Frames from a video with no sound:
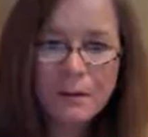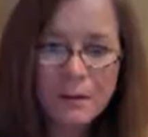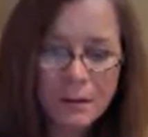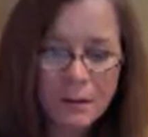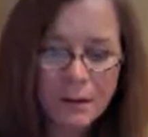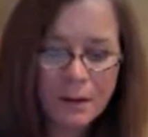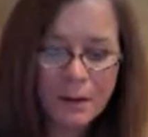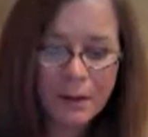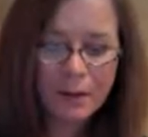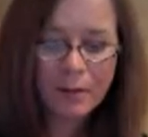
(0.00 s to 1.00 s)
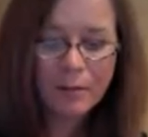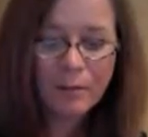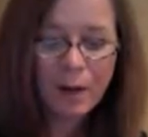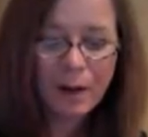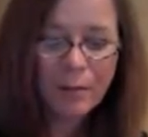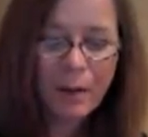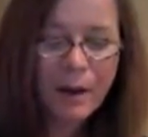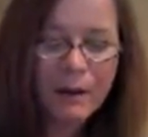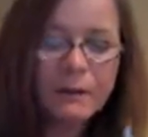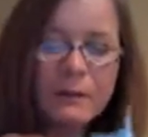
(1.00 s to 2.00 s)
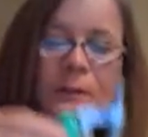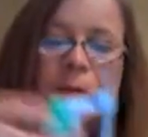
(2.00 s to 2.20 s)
There you go. My bottle